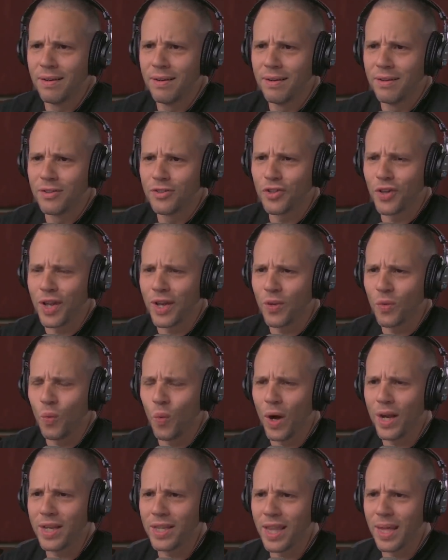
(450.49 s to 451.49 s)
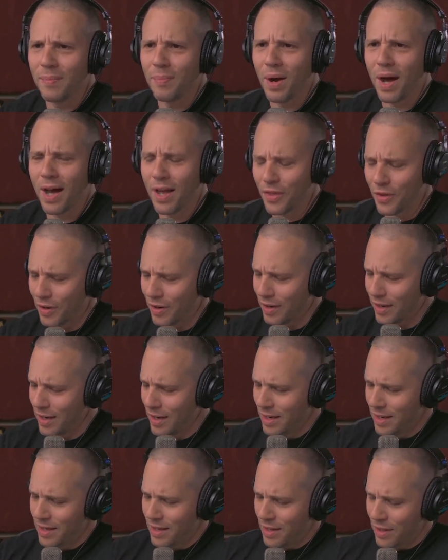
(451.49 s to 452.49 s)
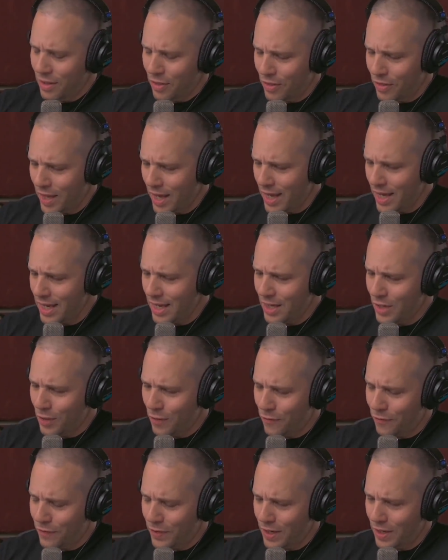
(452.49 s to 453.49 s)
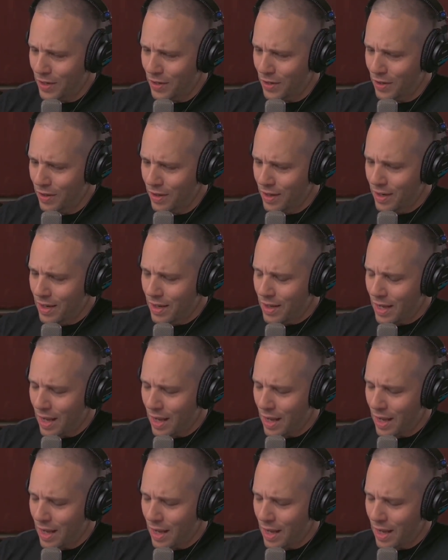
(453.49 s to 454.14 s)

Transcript: Mm. So, like, why did they bother? I, I they interfere.